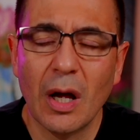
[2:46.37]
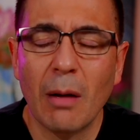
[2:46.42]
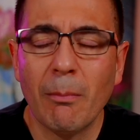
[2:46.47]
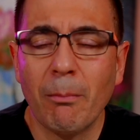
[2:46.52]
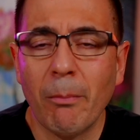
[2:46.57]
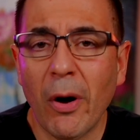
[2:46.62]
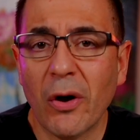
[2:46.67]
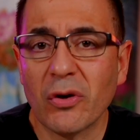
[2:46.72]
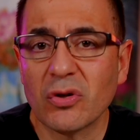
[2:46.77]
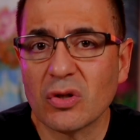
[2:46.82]

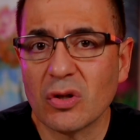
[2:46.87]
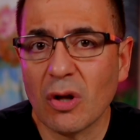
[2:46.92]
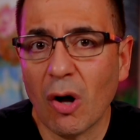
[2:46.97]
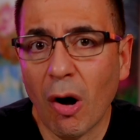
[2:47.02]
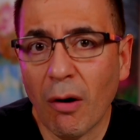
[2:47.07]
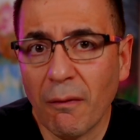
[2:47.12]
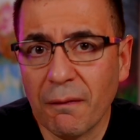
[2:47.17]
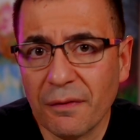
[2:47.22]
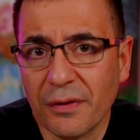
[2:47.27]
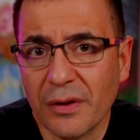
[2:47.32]
most
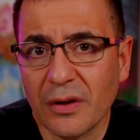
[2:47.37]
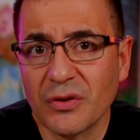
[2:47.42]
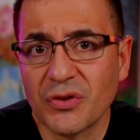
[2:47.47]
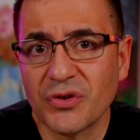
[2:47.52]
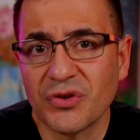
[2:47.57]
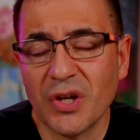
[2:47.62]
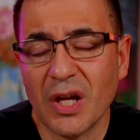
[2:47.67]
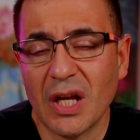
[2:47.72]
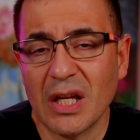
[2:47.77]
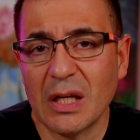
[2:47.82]
often
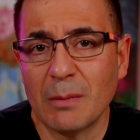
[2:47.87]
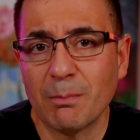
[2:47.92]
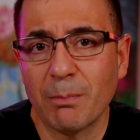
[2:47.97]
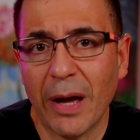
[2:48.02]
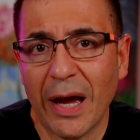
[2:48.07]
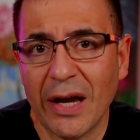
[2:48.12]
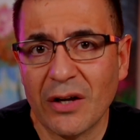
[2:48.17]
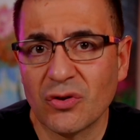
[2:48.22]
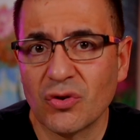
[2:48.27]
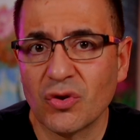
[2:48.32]
seen in
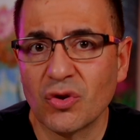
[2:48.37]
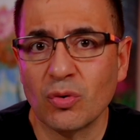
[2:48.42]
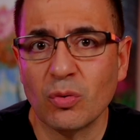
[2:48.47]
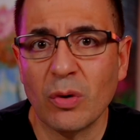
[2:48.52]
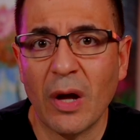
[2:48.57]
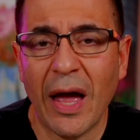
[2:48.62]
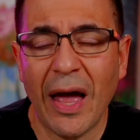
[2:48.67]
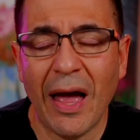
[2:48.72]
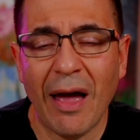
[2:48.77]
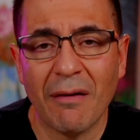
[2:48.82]
patients who
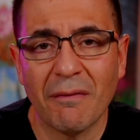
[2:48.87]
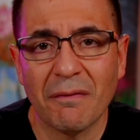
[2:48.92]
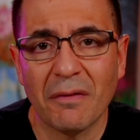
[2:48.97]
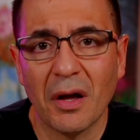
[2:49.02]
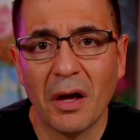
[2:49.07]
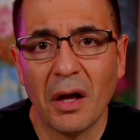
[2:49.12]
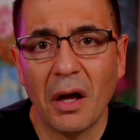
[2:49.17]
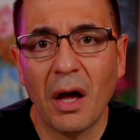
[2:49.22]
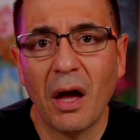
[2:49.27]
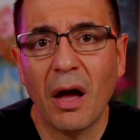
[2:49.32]
have
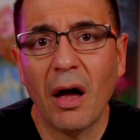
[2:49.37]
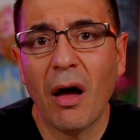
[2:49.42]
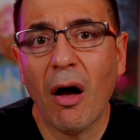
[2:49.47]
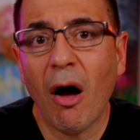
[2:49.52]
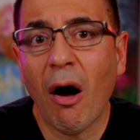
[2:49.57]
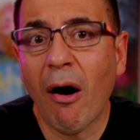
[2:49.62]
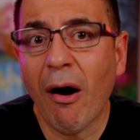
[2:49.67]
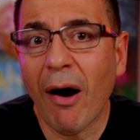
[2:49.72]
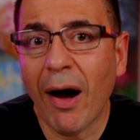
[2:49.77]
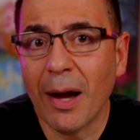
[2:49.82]

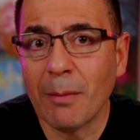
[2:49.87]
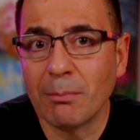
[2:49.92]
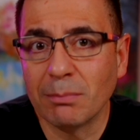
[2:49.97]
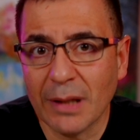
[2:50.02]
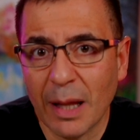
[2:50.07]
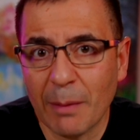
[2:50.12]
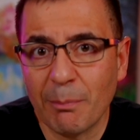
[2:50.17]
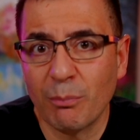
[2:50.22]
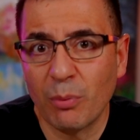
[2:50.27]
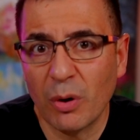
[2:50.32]
high
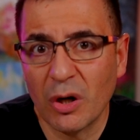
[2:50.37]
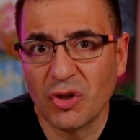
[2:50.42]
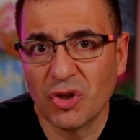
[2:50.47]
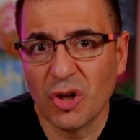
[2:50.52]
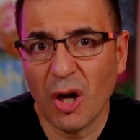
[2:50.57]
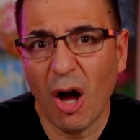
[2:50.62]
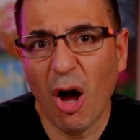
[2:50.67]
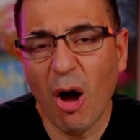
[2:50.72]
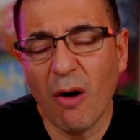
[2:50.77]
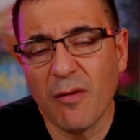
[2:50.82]
blood
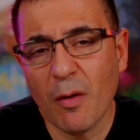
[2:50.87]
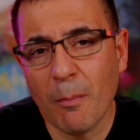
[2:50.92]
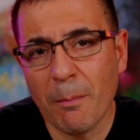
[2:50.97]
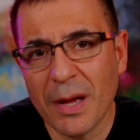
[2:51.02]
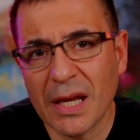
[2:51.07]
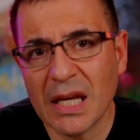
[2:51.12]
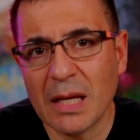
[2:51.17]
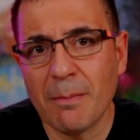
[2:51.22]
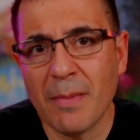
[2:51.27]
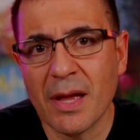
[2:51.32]
pressure over
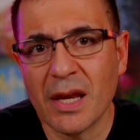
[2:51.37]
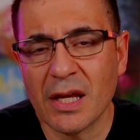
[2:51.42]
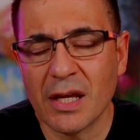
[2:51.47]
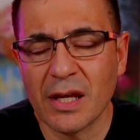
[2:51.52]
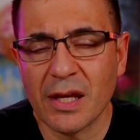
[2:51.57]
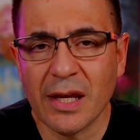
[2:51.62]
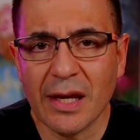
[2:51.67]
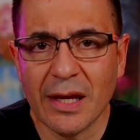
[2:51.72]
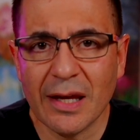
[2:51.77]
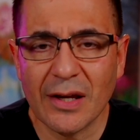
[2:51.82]
many, many
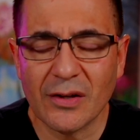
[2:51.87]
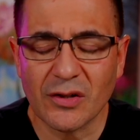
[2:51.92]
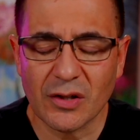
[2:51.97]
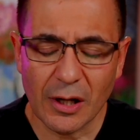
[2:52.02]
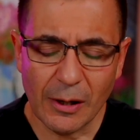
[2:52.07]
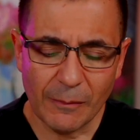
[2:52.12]
years.